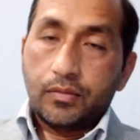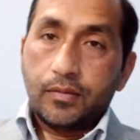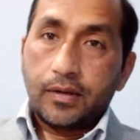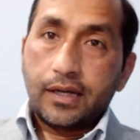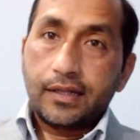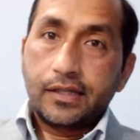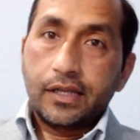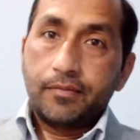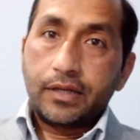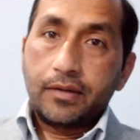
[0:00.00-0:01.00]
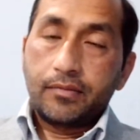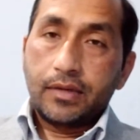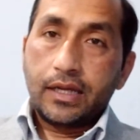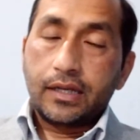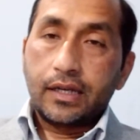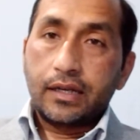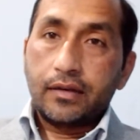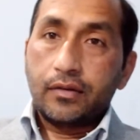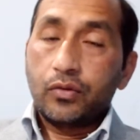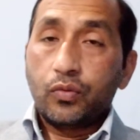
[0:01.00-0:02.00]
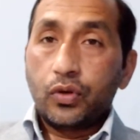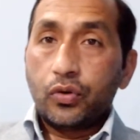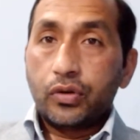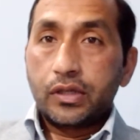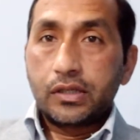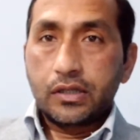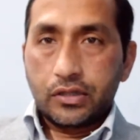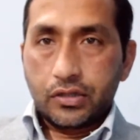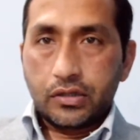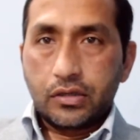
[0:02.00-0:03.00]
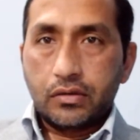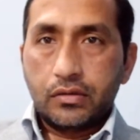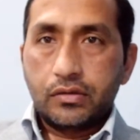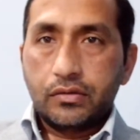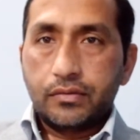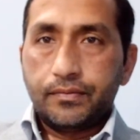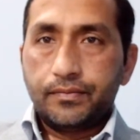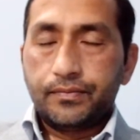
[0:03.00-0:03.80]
But at the same time, I can overload this constructor also.